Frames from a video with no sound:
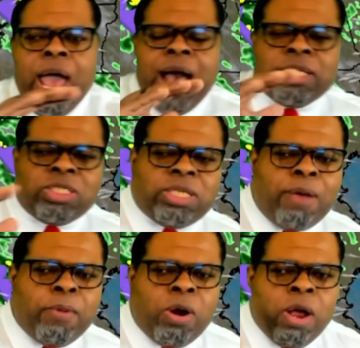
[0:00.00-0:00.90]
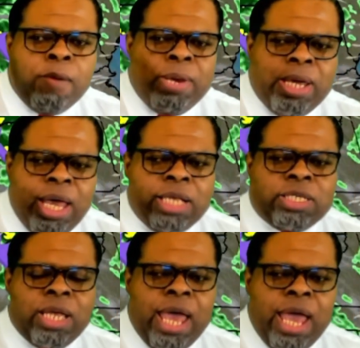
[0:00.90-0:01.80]
as summer
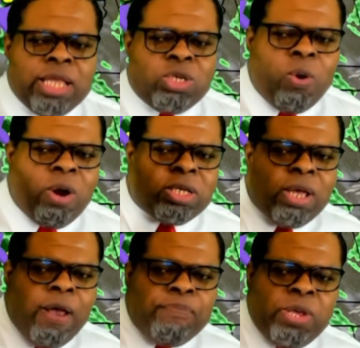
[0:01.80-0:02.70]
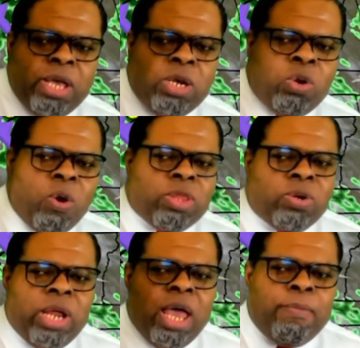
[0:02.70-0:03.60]
begins to head towards the
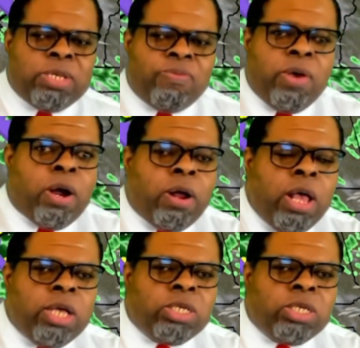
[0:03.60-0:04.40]
northern hemisphere.